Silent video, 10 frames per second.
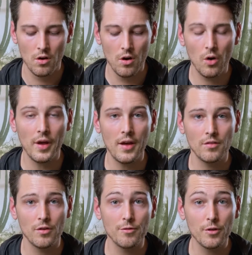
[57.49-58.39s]
Okay,
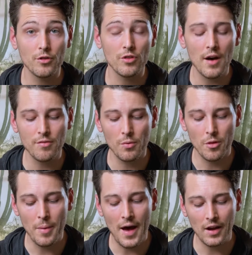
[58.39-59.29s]
so first off, the
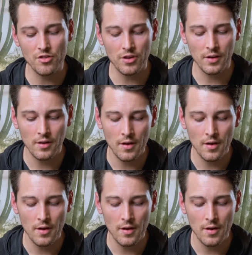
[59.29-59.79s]
packaging.